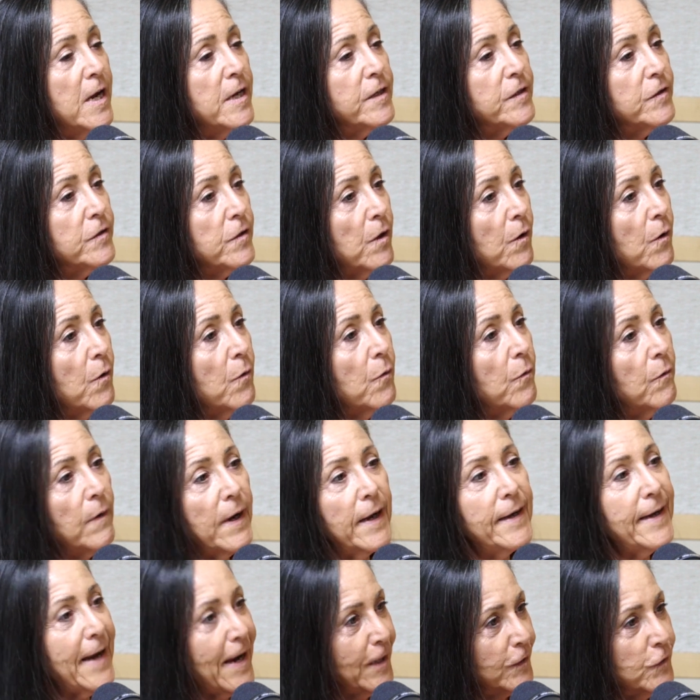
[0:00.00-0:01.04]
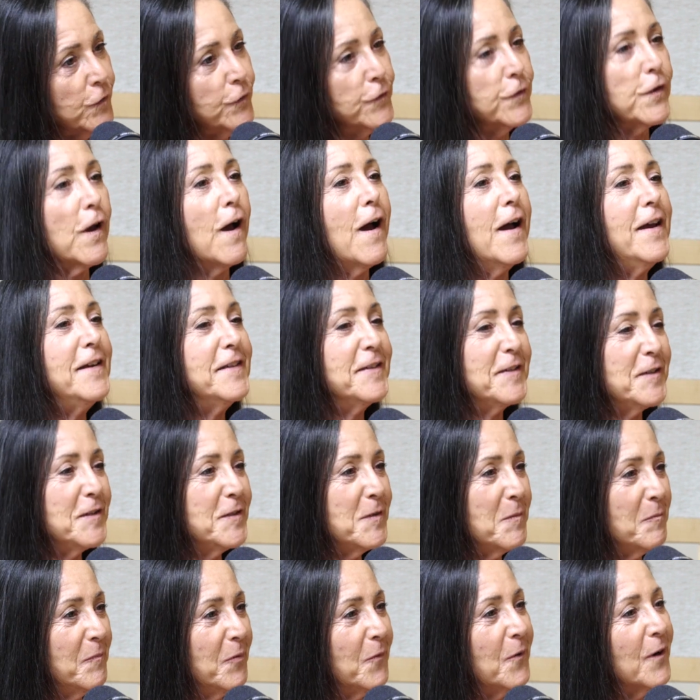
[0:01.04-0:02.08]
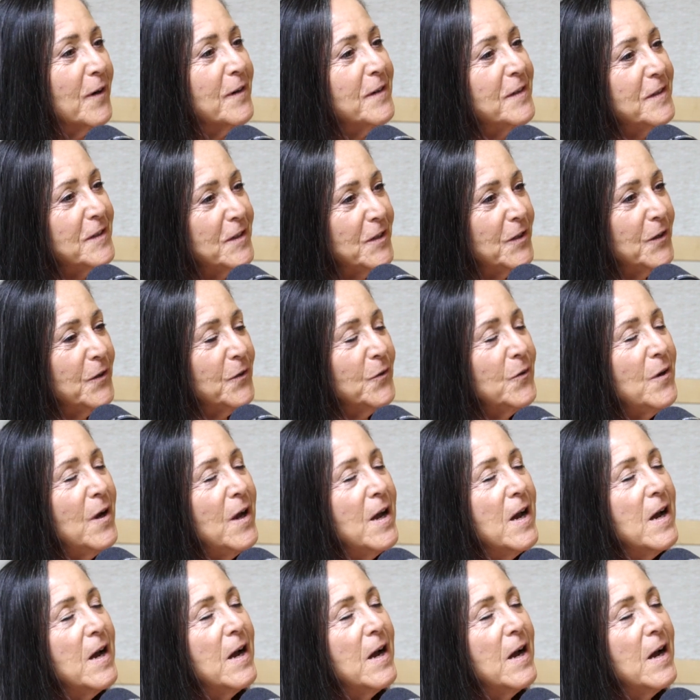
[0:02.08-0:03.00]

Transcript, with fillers: So, and exercise is yes. important too.